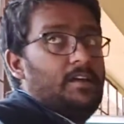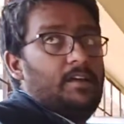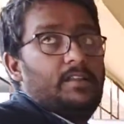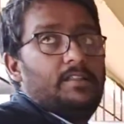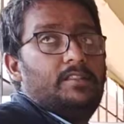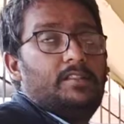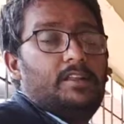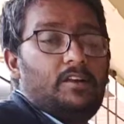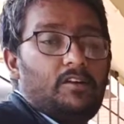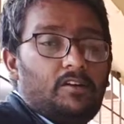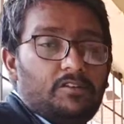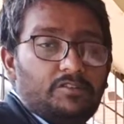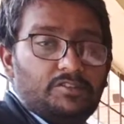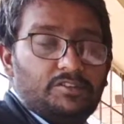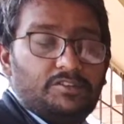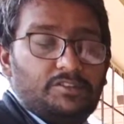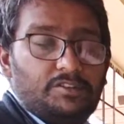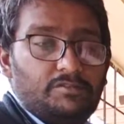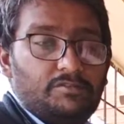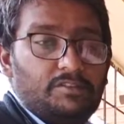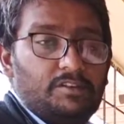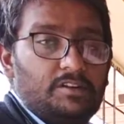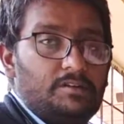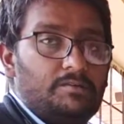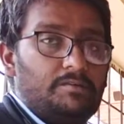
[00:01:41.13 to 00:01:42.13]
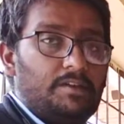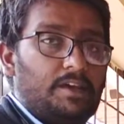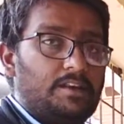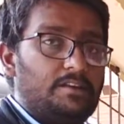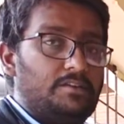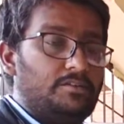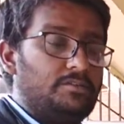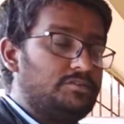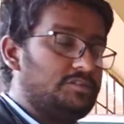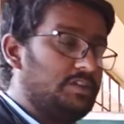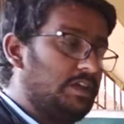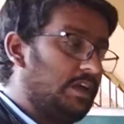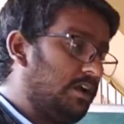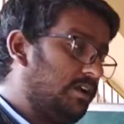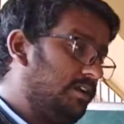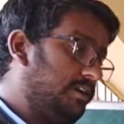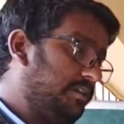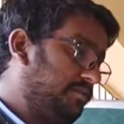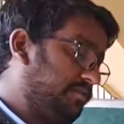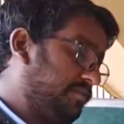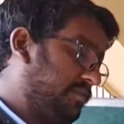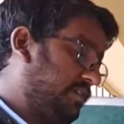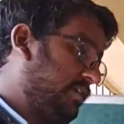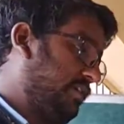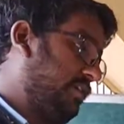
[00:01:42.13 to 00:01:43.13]
the longitudinal values are
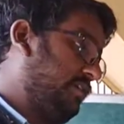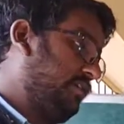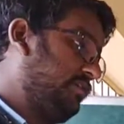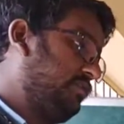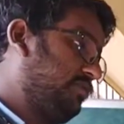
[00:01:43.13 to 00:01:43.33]
different.